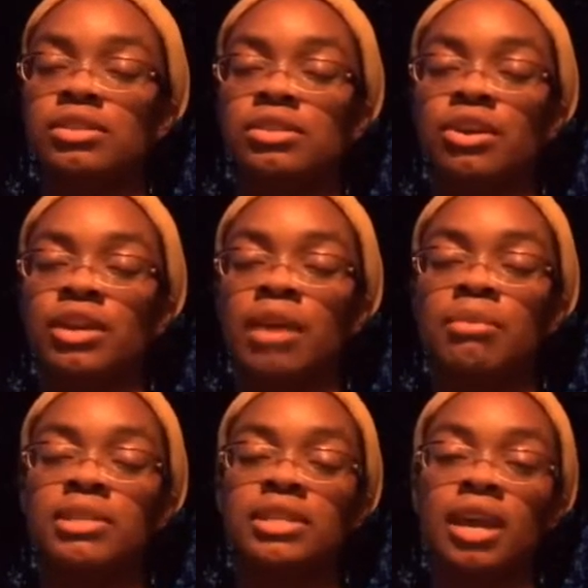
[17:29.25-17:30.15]
her name
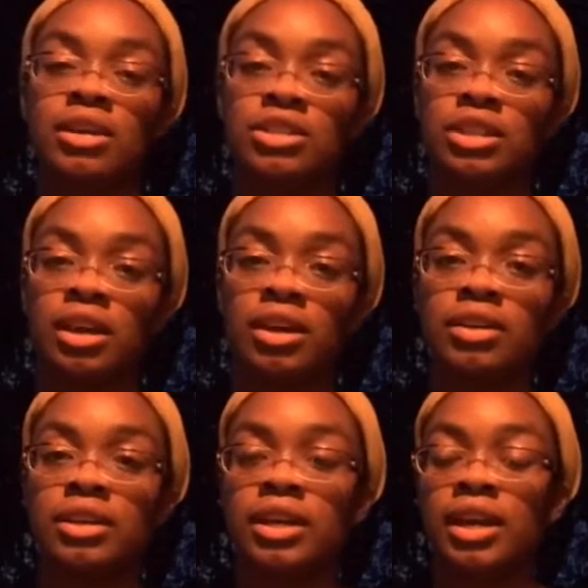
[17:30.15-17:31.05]
is Angela,
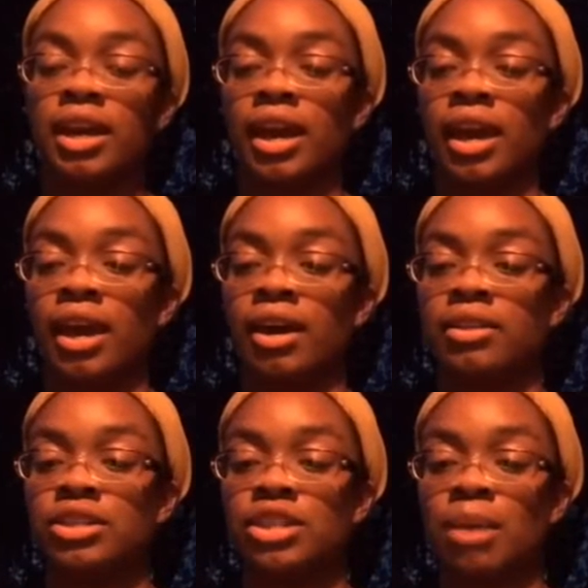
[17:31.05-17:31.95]

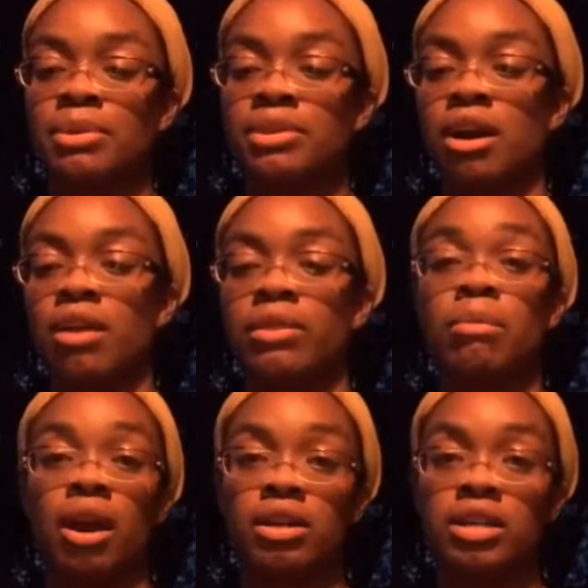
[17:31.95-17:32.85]
and the shop is called The
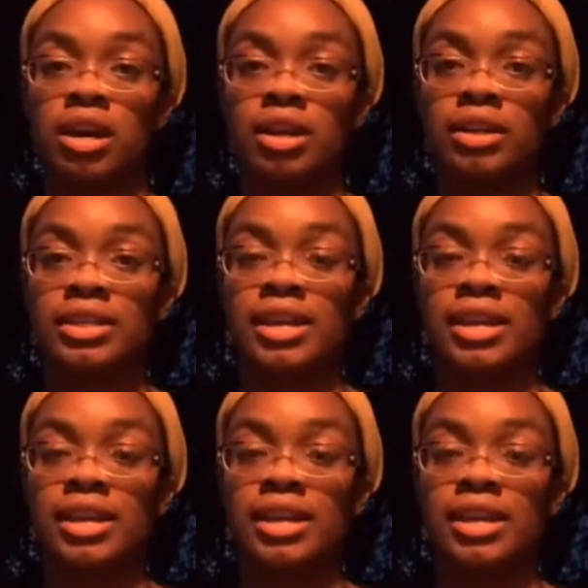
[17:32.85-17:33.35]
Barn Yarn,